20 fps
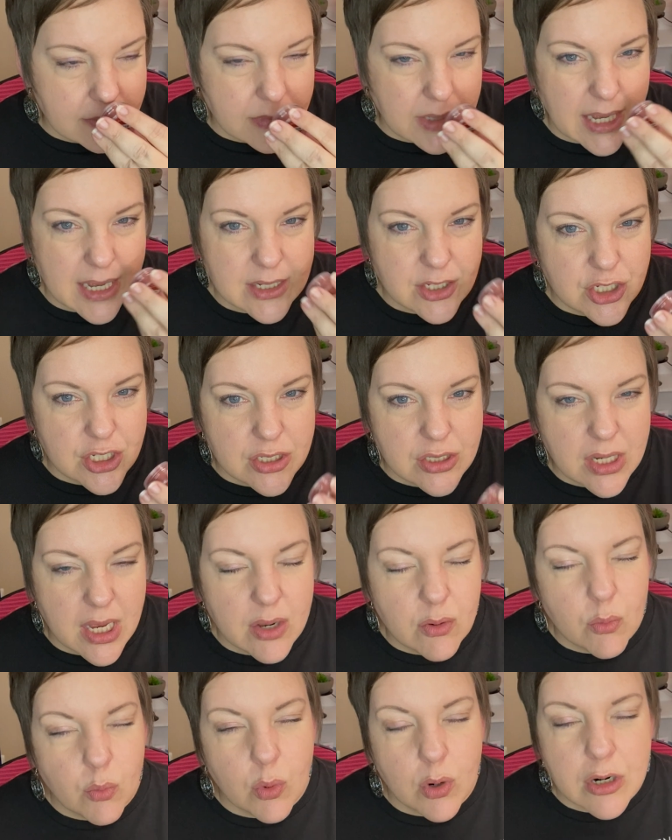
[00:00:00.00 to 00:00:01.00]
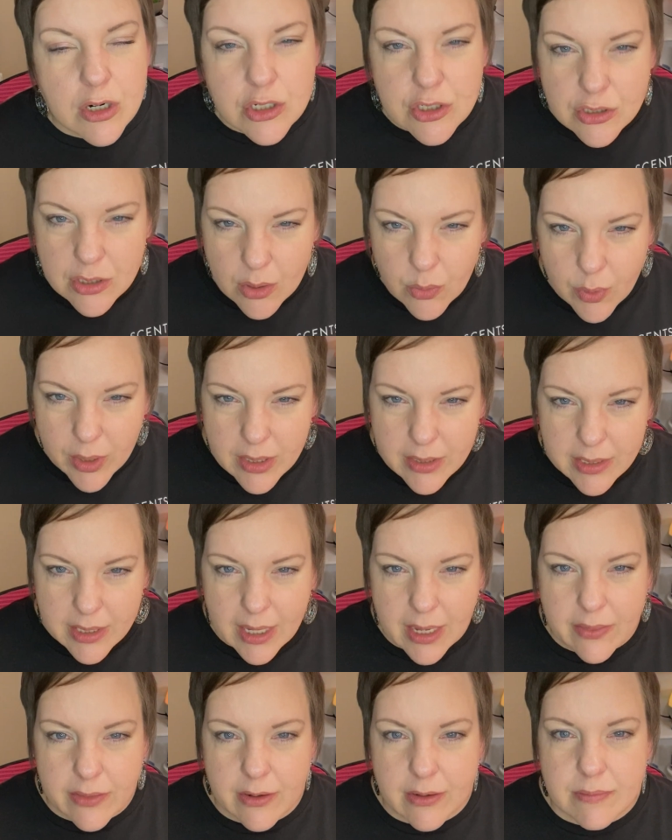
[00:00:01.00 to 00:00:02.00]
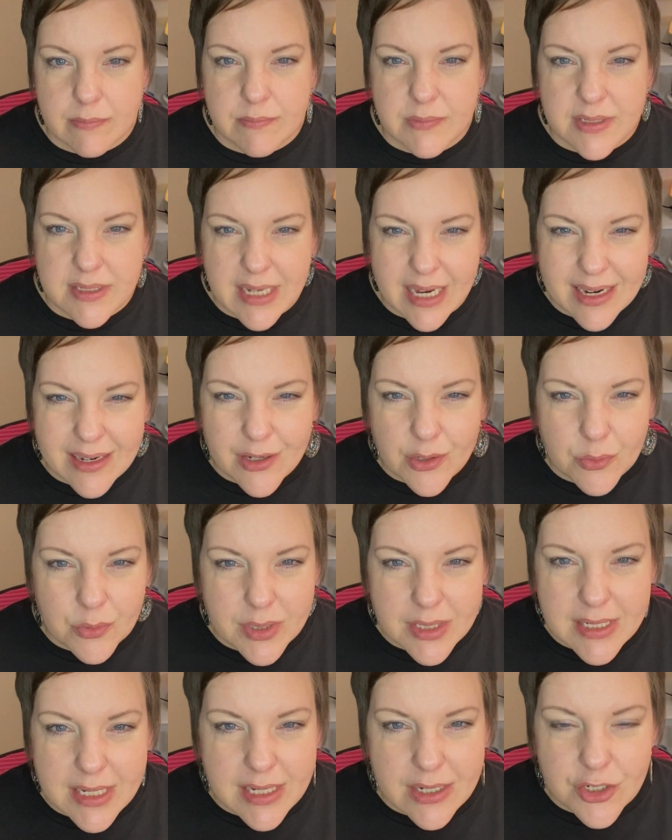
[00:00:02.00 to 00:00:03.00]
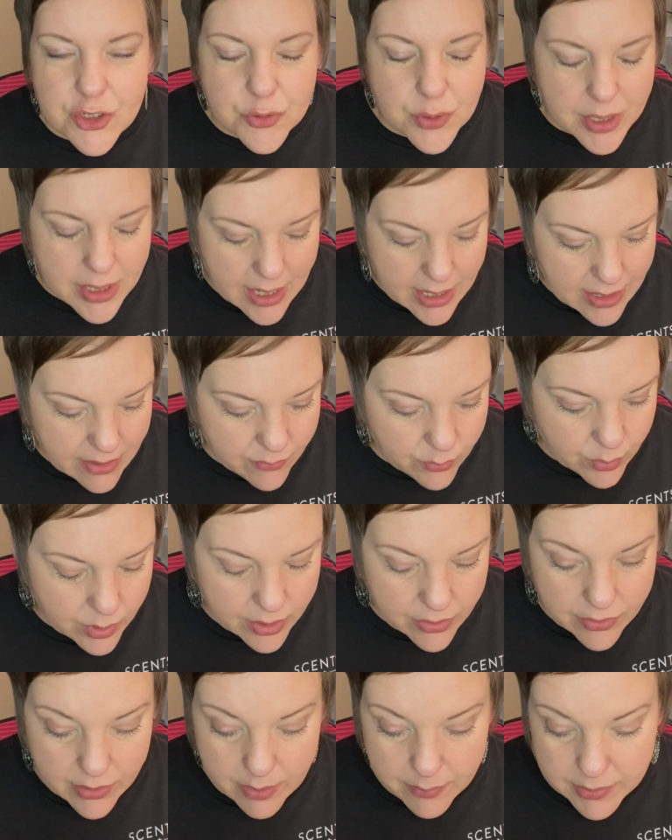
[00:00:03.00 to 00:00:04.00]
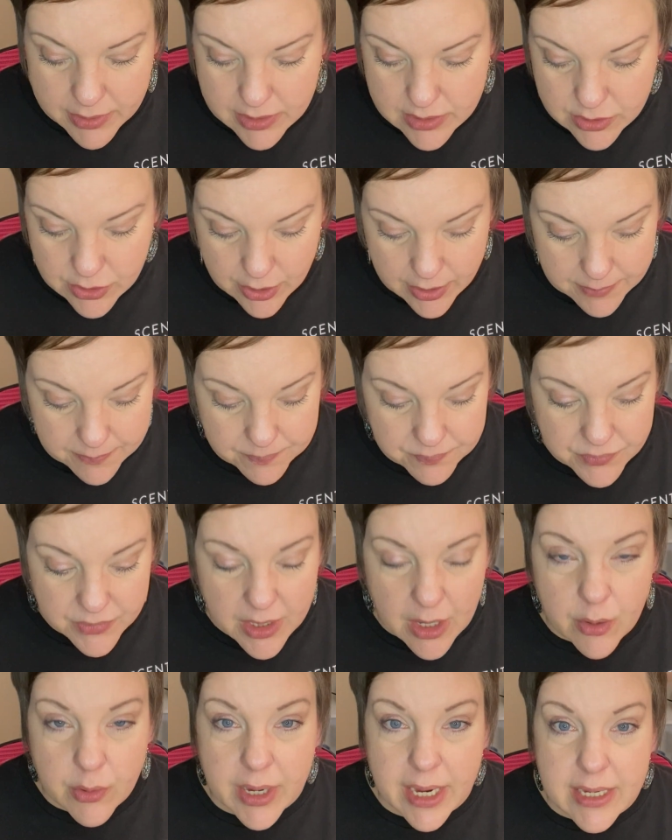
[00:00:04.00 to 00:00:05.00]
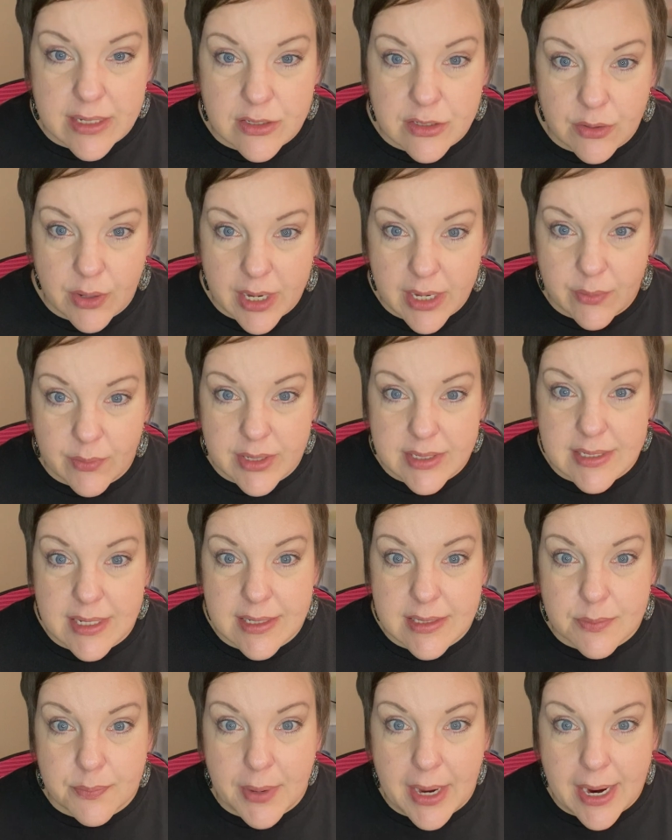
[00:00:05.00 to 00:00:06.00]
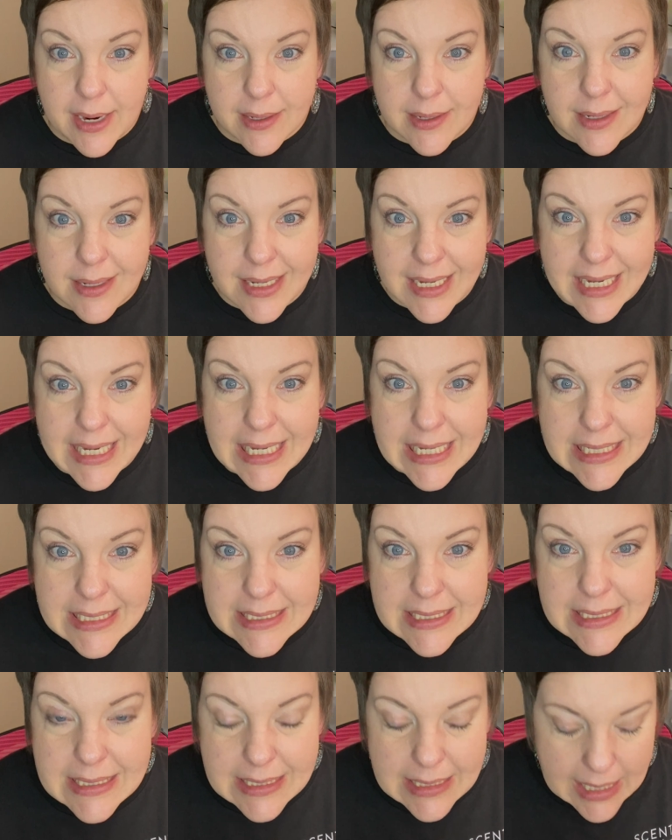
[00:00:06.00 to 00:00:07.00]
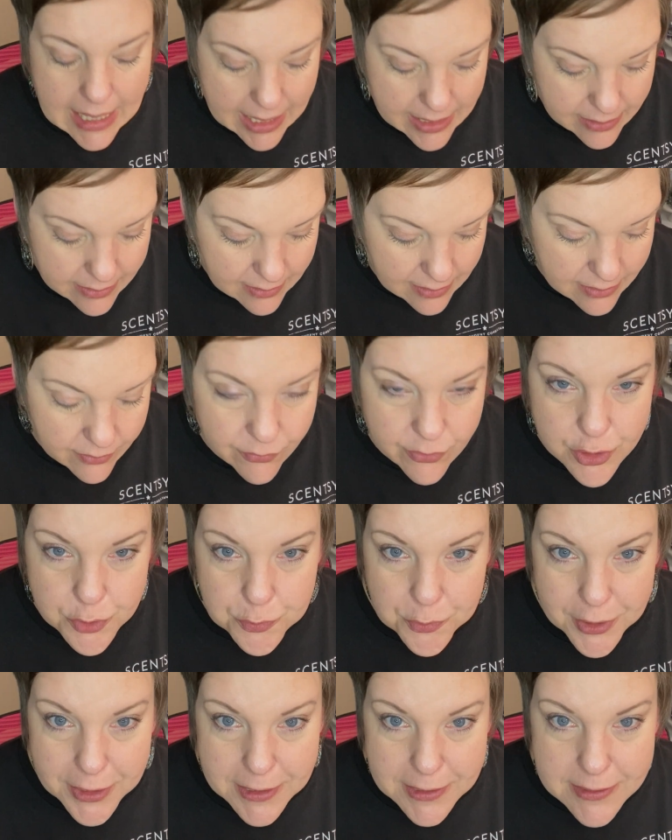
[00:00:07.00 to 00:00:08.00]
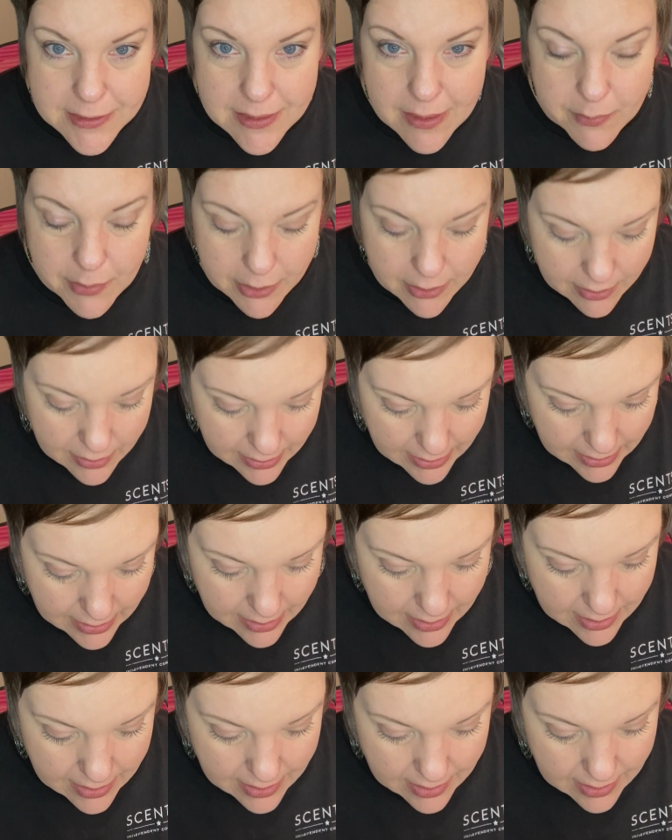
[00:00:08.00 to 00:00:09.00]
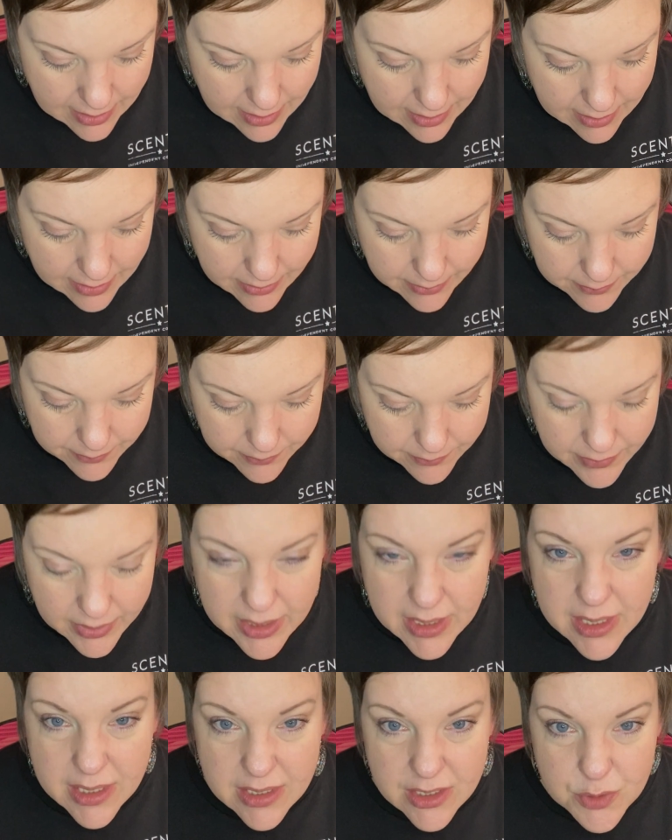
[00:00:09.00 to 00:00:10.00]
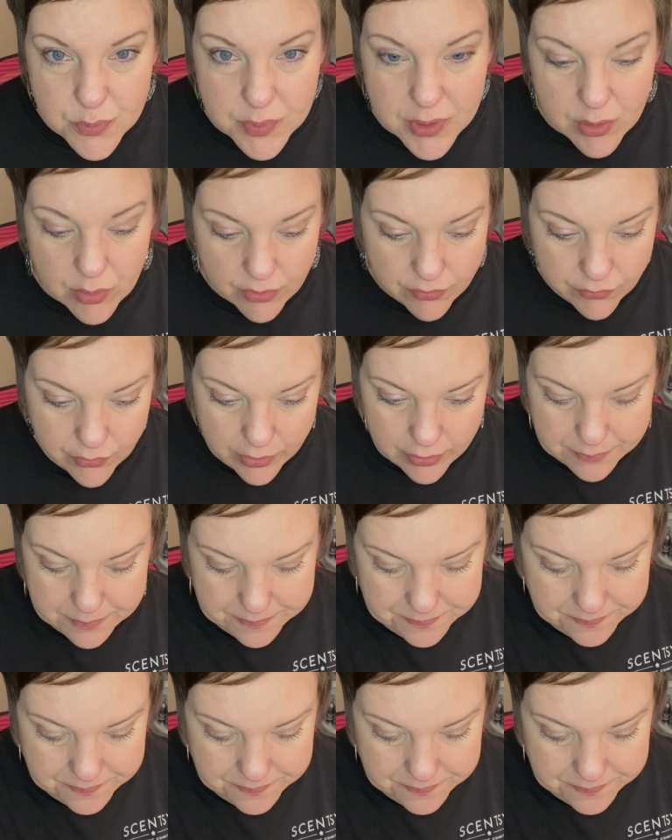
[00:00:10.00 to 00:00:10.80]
It works so well together. Sandalwood Tangerine, I never would have thought, but it's good. Okay, so anyways, it's back. It's in the catalog for spring and summer. It is beautiful.